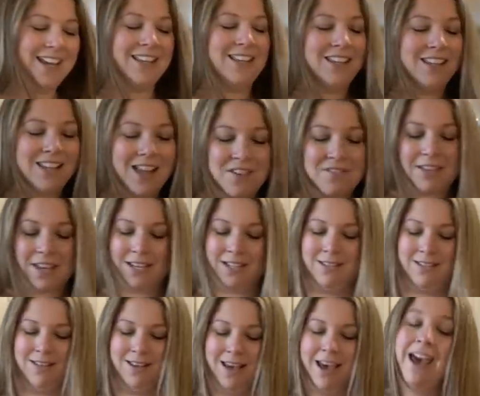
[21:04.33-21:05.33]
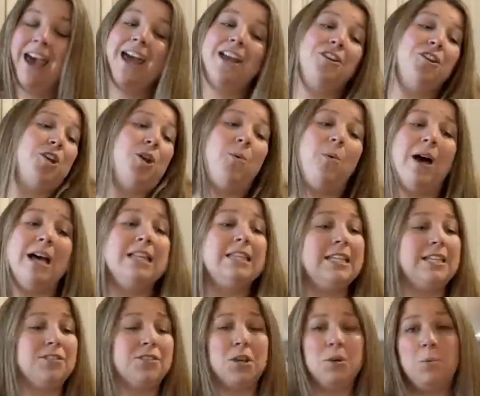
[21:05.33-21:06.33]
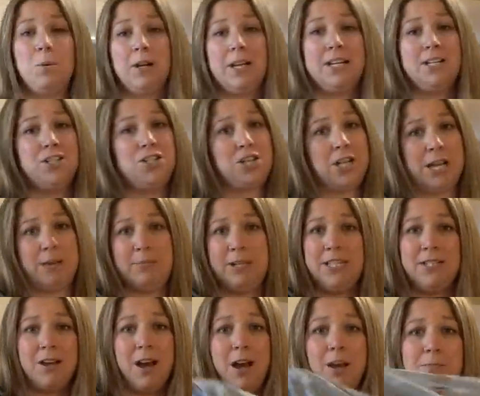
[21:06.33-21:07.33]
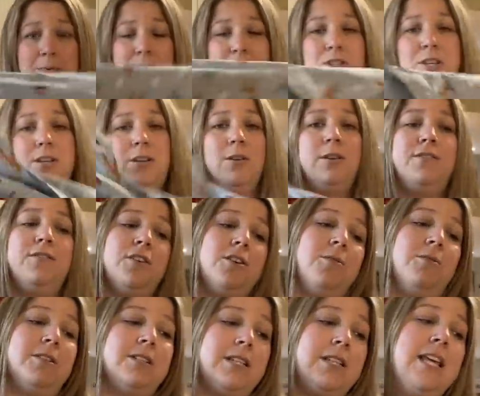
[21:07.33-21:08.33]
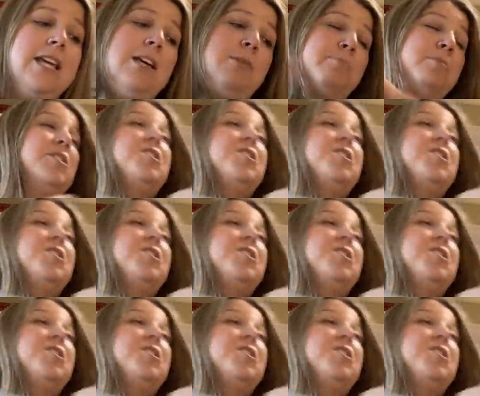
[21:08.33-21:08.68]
I love it. And you know what? These could work as jammy tops too if you're going to like a